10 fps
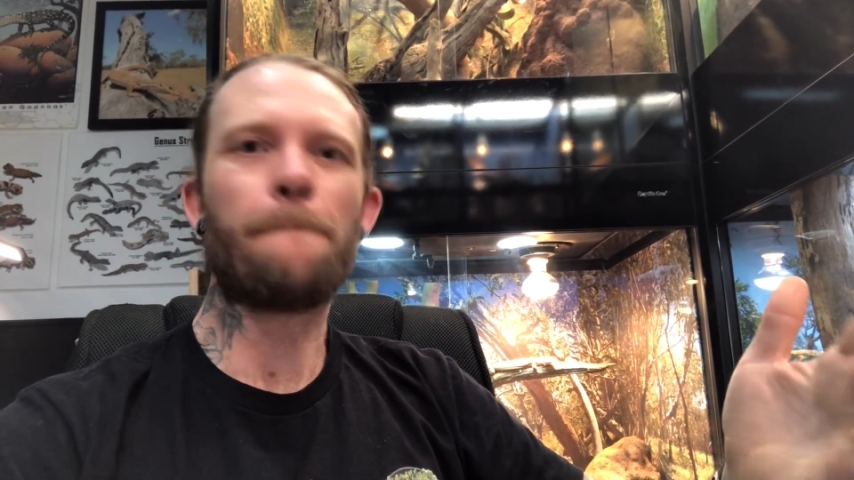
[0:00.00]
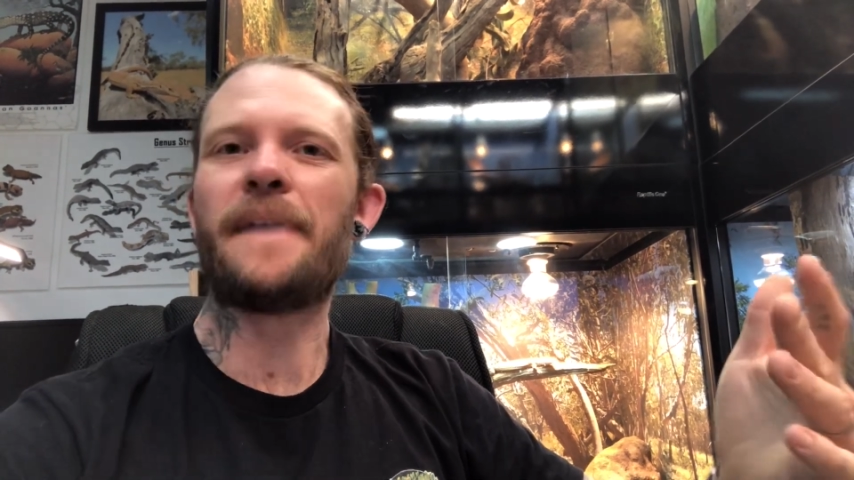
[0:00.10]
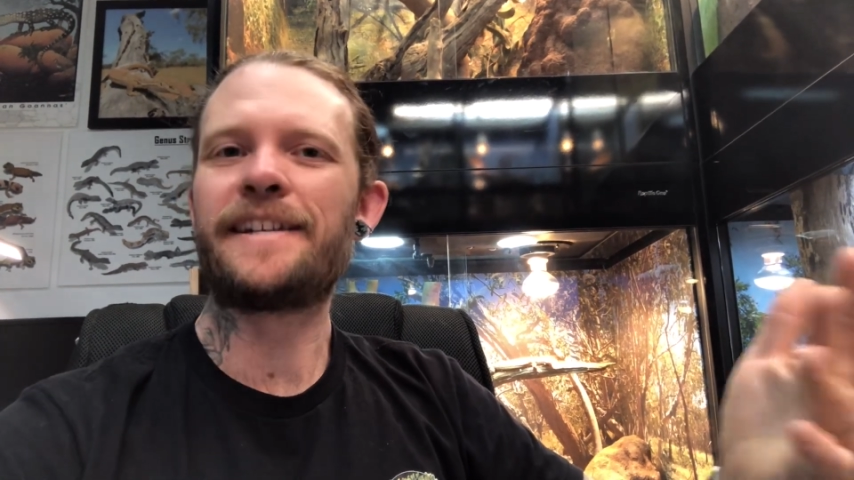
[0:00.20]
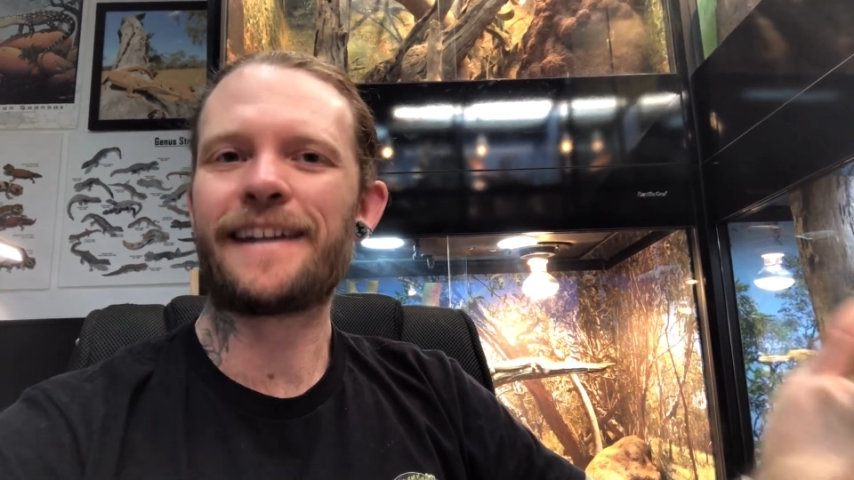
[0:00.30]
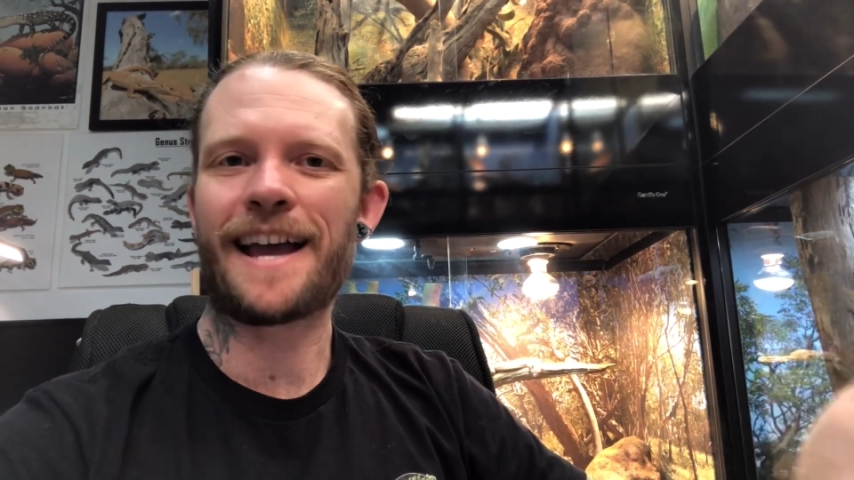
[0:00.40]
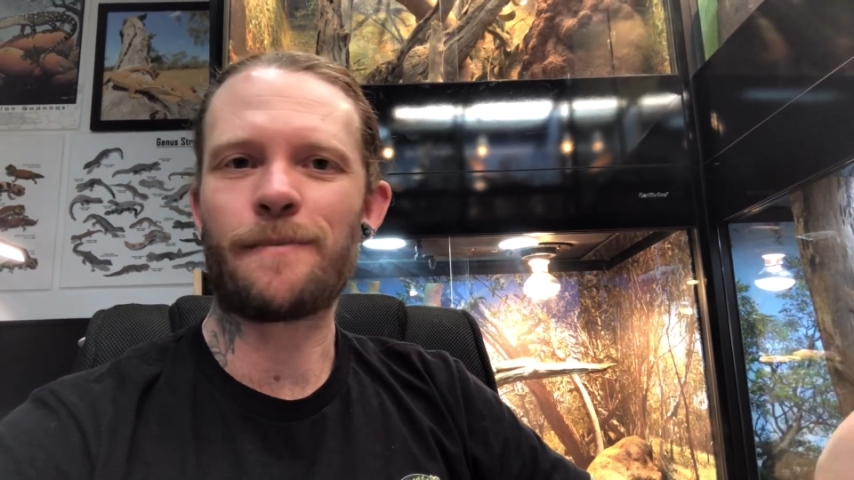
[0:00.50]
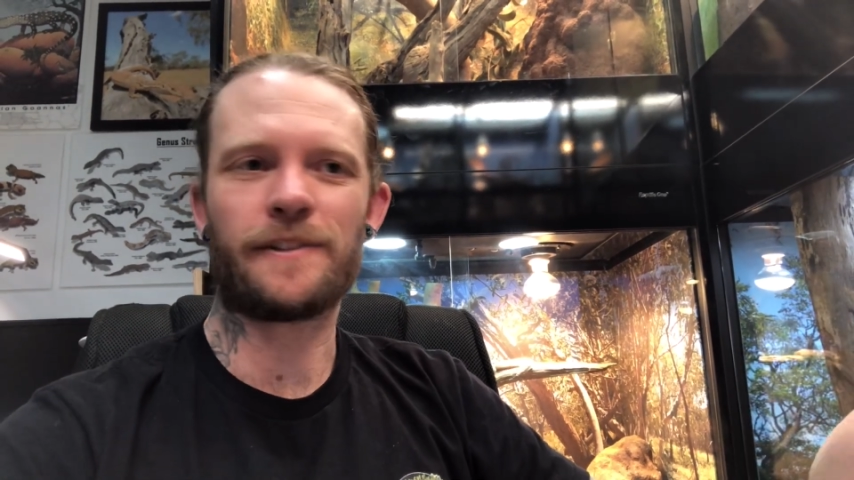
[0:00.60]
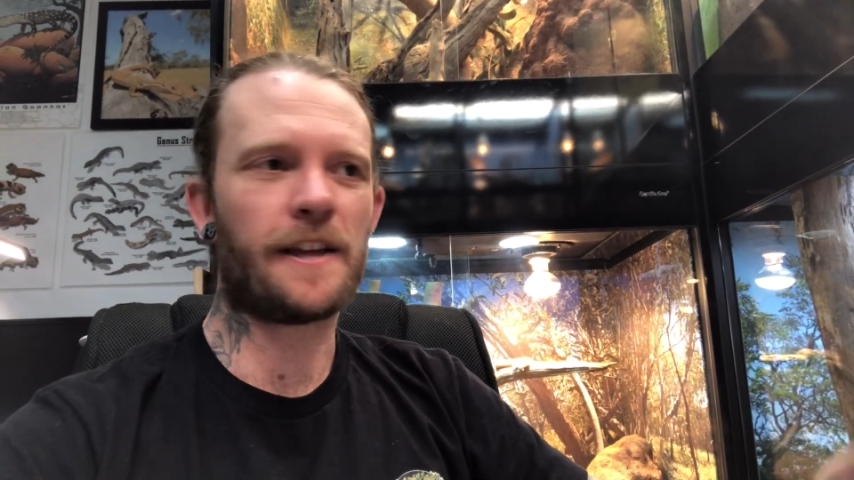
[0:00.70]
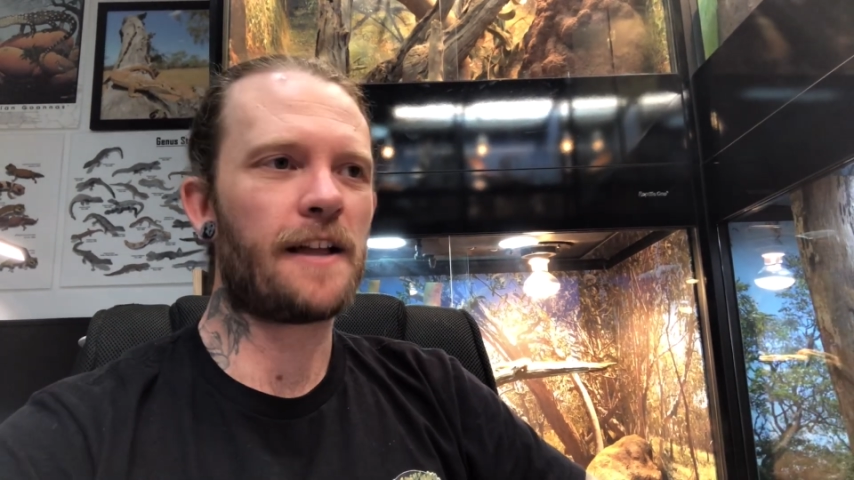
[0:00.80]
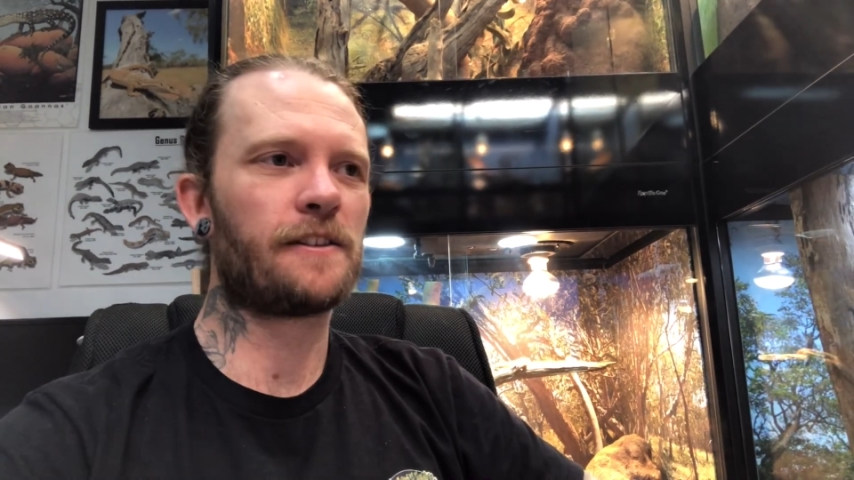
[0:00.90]
better
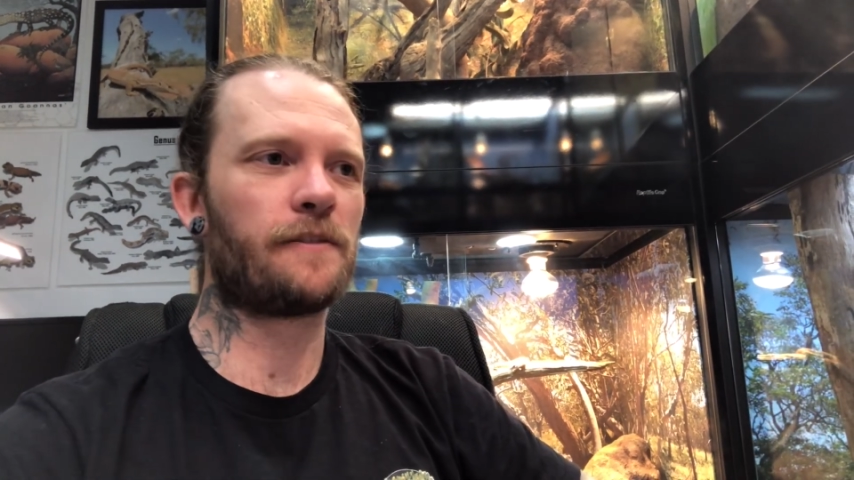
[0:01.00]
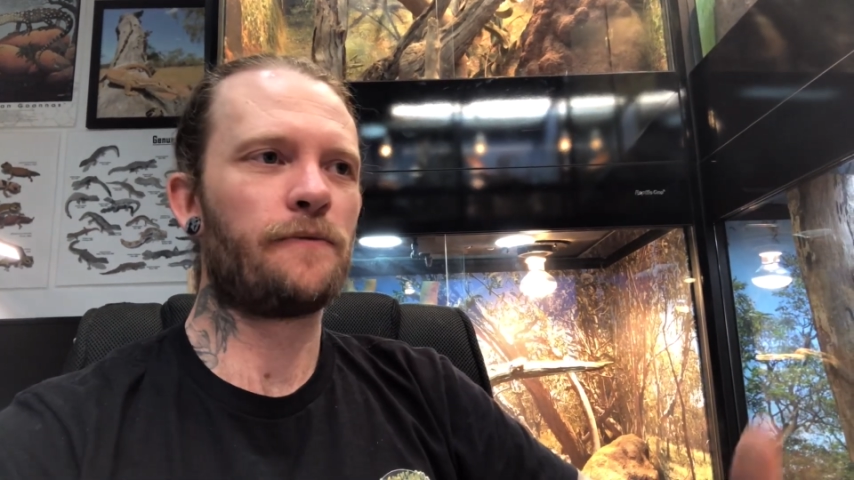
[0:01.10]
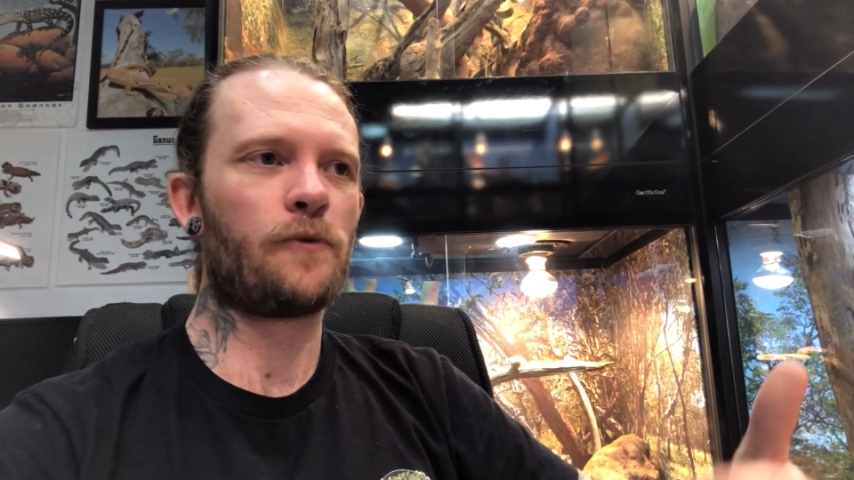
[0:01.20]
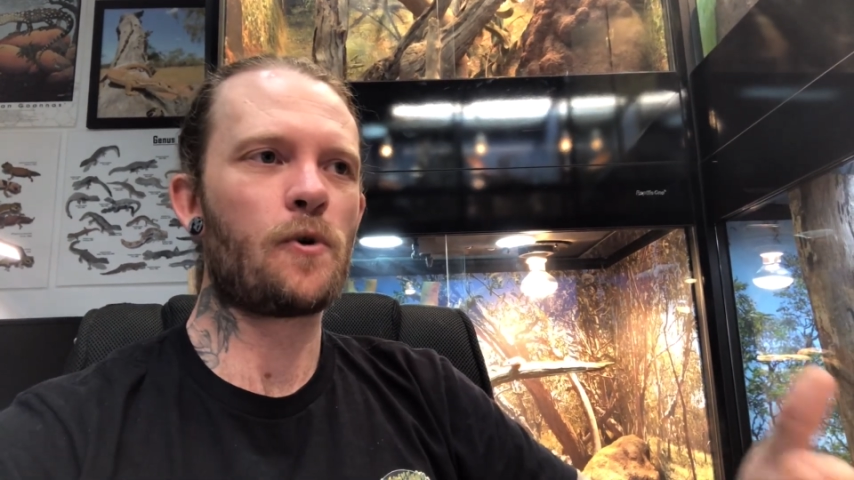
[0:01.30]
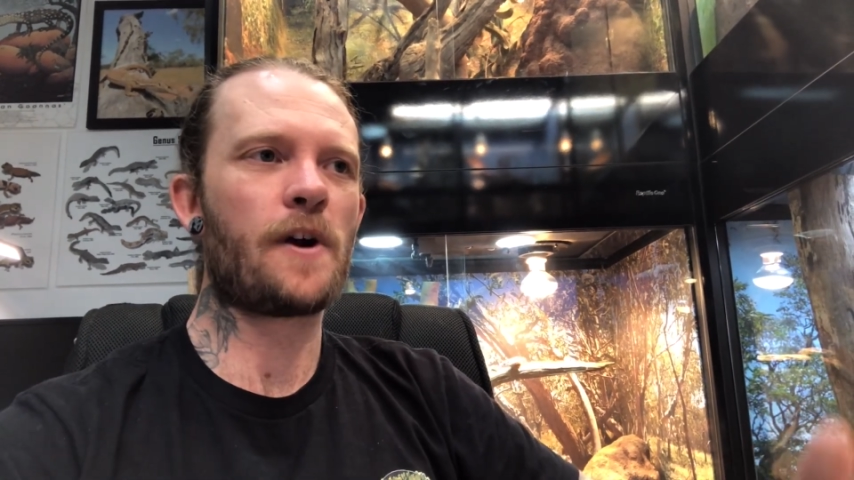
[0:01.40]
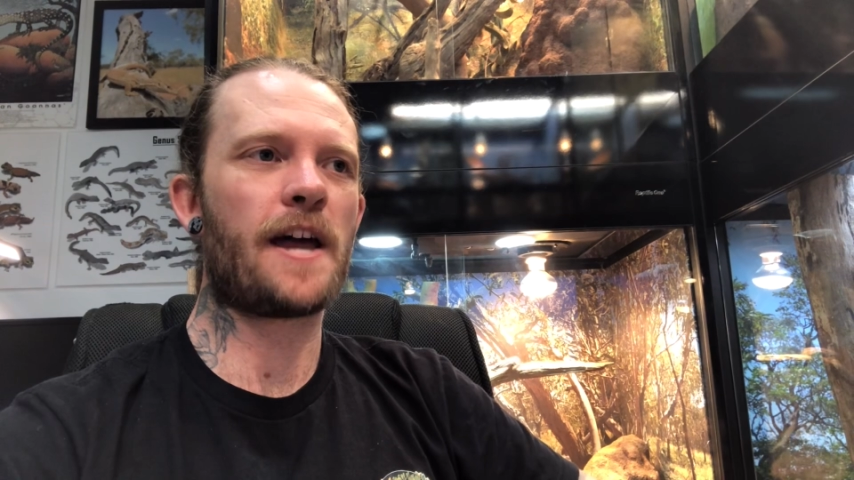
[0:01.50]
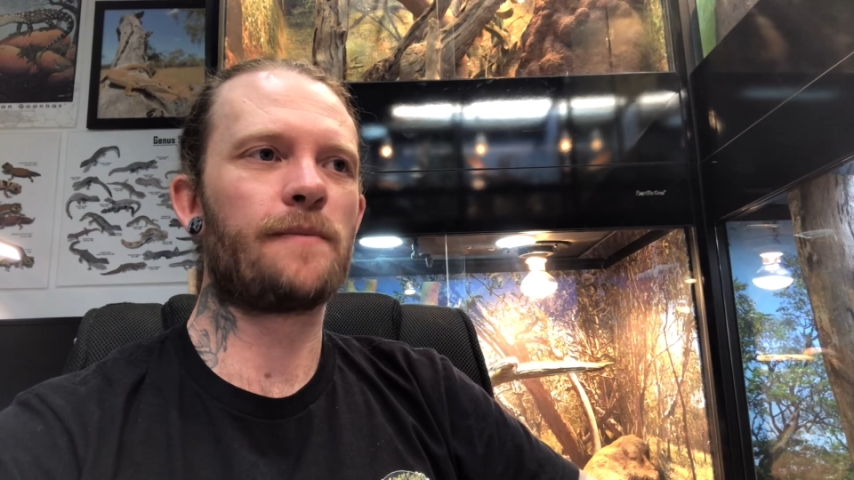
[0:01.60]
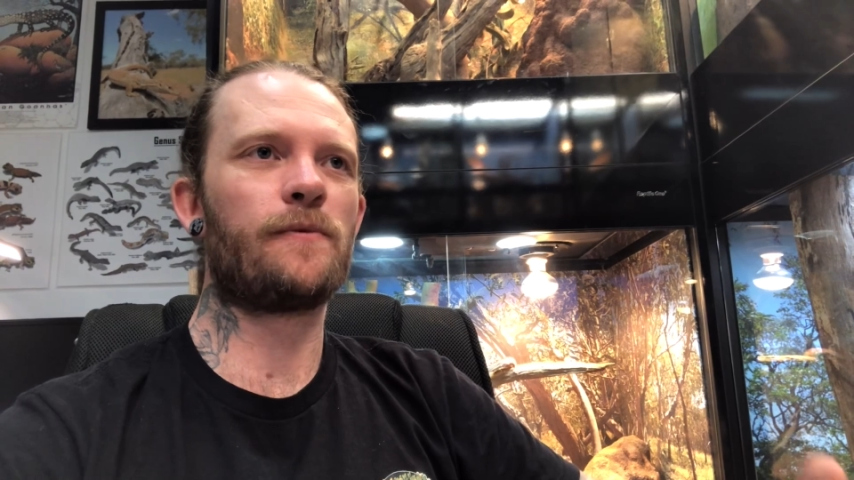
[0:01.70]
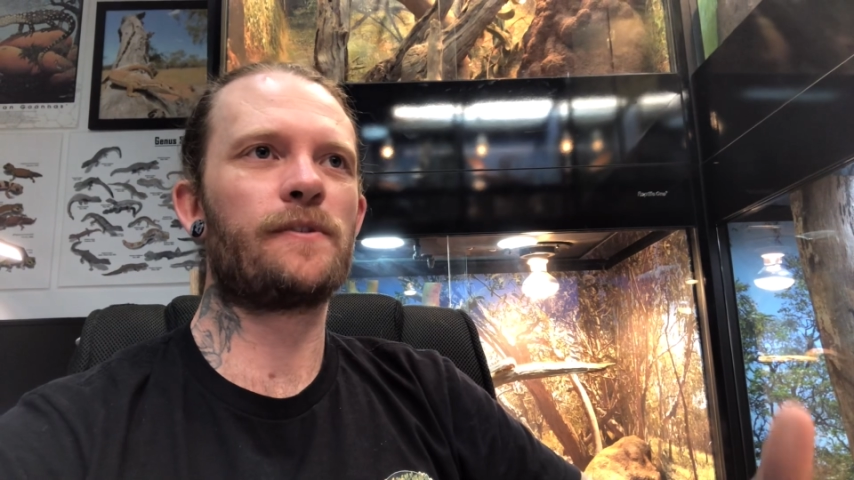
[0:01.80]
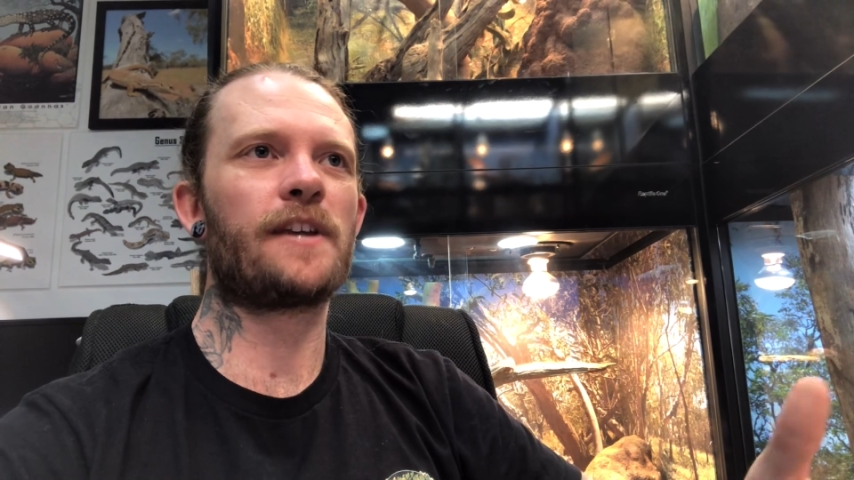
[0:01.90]
habitats for your animals